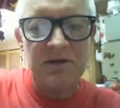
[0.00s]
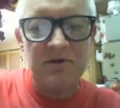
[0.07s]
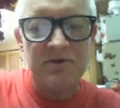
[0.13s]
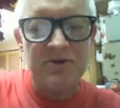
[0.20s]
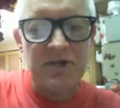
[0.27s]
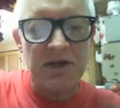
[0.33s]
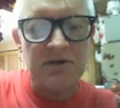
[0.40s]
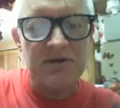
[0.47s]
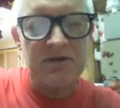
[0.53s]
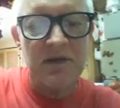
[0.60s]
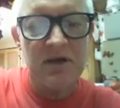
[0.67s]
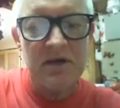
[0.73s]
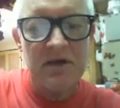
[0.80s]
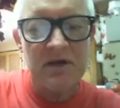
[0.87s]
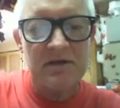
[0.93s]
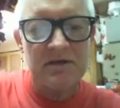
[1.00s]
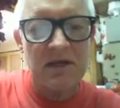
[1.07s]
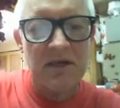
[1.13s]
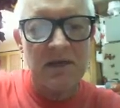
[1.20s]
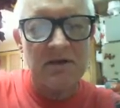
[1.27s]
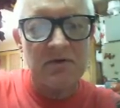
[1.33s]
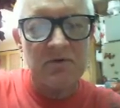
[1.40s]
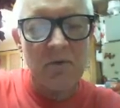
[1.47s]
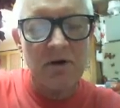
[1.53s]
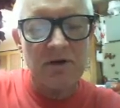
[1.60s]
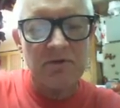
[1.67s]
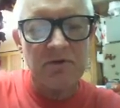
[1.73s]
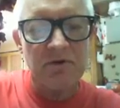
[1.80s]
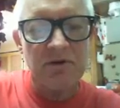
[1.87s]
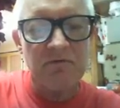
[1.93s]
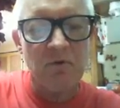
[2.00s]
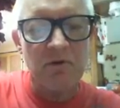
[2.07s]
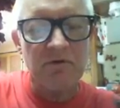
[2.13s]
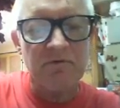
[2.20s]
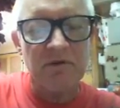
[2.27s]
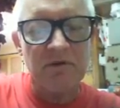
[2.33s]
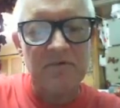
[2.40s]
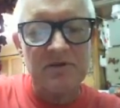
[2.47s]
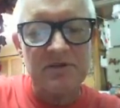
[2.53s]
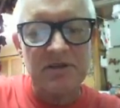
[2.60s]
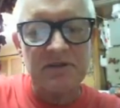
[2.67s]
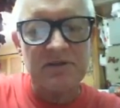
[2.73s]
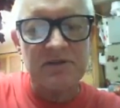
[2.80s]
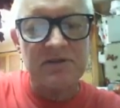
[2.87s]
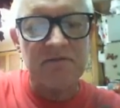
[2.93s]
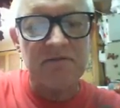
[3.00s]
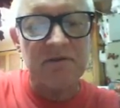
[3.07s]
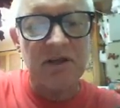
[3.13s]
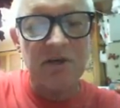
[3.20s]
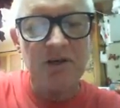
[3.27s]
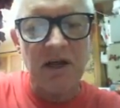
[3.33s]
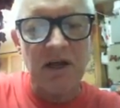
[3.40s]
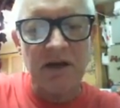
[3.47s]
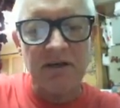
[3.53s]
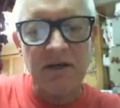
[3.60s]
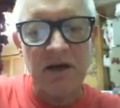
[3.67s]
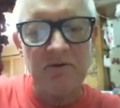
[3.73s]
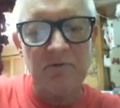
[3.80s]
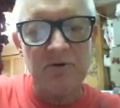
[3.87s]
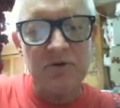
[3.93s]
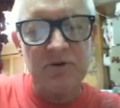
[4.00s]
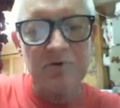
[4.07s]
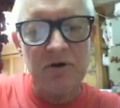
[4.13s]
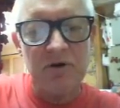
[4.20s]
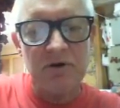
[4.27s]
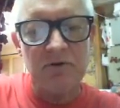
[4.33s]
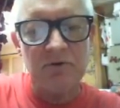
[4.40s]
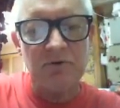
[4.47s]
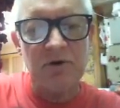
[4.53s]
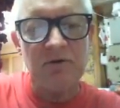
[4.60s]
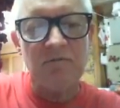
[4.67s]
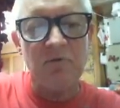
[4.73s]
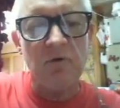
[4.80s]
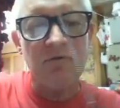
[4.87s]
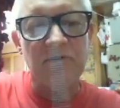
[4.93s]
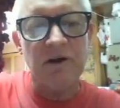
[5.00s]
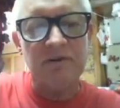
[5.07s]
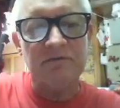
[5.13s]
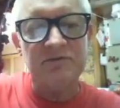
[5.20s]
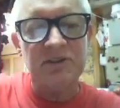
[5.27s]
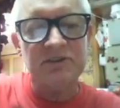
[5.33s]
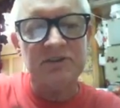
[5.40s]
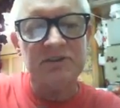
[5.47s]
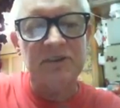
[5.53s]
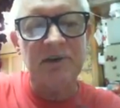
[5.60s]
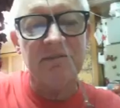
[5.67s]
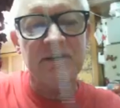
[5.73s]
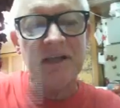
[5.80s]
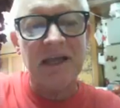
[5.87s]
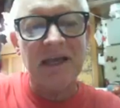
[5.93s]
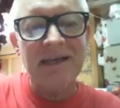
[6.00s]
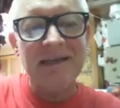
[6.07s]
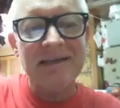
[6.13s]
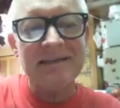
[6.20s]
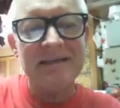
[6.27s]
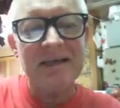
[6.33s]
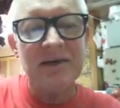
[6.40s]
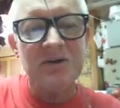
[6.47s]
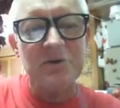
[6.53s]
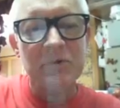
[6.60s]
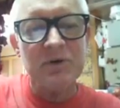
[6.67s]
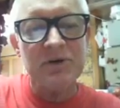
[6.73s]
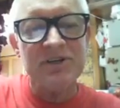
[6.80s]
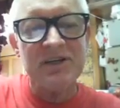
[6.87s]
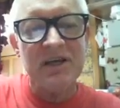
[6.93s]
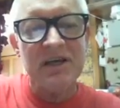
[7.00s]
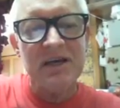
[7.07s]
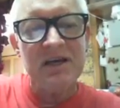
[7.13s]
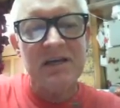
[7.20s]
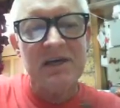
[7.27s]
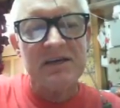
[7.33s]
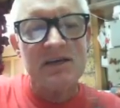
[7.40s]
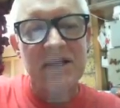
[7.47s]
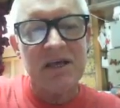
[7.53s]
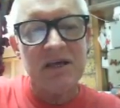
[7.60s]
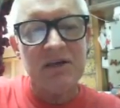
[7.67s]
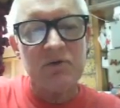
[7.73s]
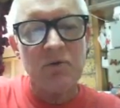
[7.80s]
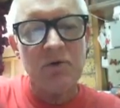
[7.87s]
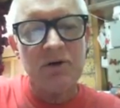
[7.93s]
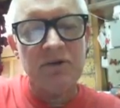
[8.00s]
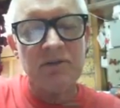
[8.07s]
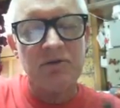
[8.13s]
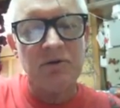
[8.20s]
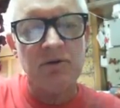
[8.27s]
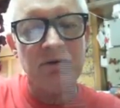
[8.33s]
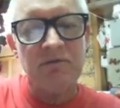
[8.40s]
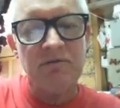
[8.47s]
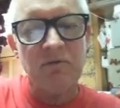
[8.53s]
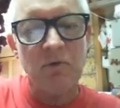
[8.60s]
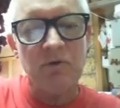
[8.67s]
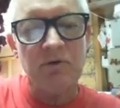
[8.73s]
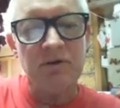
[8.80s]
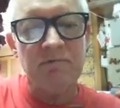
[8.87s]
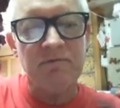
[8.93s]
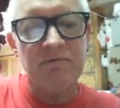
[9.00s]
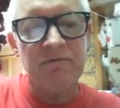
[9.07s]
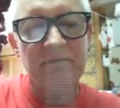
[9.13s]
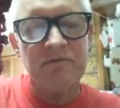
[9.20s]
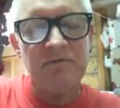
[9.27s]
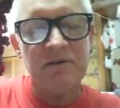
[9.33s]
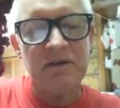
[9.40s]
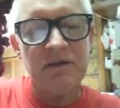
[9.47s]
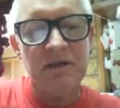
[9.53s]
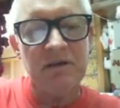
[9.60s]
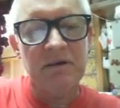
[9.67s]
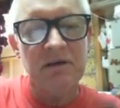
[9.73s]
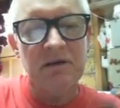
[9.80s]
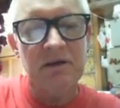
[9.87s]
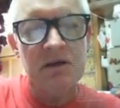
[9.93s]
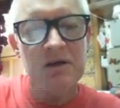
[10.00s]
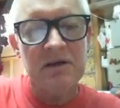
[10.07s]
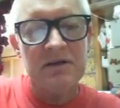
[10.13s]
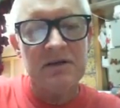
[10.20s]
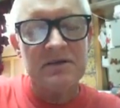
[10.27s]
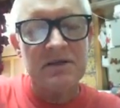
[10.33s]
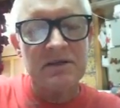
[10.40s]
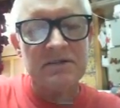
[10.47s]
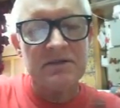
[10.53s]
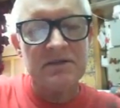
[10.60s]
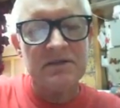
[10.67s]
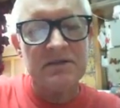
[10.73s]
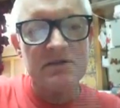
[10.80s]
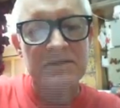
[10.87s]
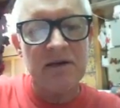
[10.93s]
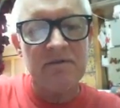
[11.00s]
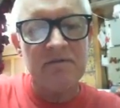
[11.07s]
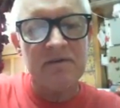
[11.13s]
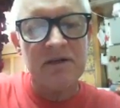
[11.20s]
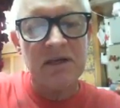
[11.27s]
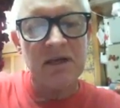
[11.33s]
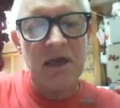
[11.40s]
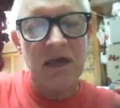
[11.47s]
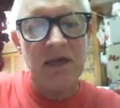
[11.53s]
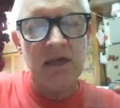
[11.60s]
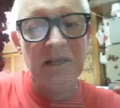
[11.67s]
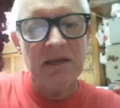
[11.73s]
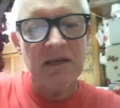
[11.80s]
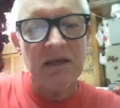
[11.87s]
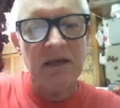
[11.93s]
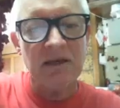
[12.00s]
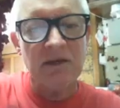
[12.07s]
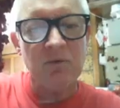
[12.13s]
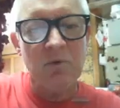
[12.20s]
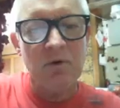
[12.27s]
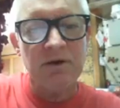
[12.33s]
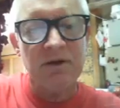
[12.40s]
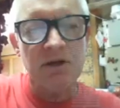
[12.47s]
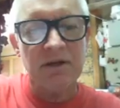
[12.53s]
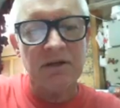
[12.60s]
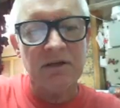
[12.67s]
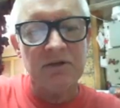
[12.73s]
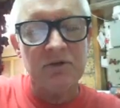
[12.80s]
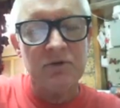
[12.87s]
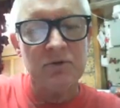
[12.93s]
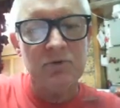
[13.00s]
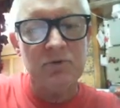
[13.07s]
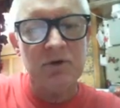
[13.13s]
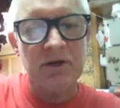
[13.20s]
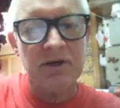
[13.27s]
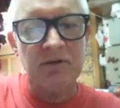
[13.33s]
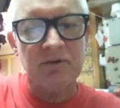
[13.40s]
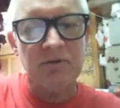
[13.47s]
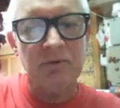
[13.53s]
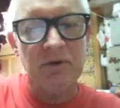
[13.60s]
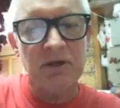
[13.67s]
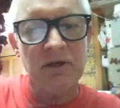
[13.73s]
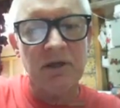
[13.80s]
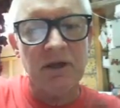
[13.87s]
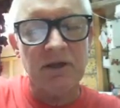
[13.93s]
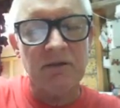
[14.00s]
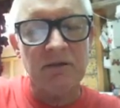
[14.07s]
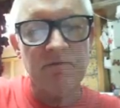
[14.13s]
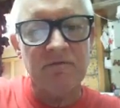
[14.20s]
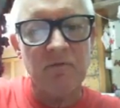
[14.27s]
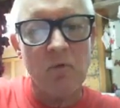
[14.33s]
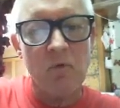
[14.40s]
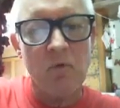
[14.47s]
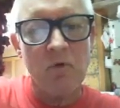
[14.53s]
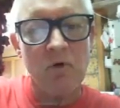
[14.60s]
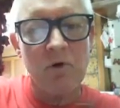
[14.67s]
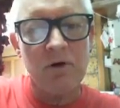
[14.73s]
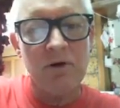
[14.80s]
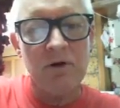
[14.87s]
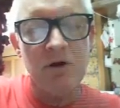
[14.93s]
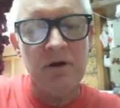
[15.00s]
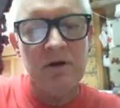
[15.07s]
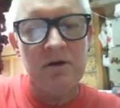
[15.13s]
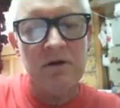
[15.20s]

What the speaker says: His energy age: 10, 20, 30, 40, 50, 60, 70, 80, 90, 100, 200, 3, 4, 5, 6, 7, 800, 10, 20, 30, 40, 50, 60, 70, 80, 81, 82, 83, 84,